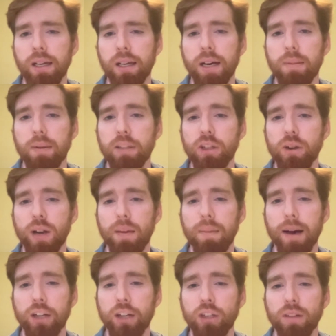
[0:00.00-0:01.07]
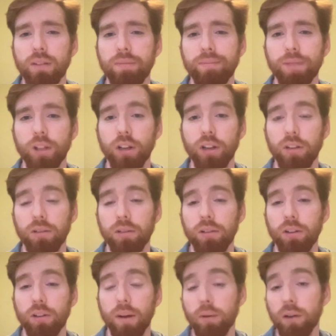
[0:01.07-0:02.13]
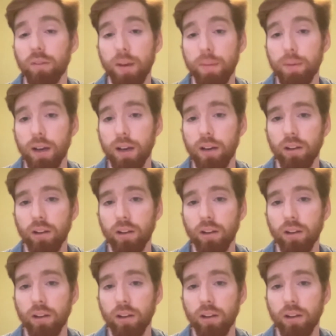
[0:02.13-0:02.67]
And so I imagine their number of API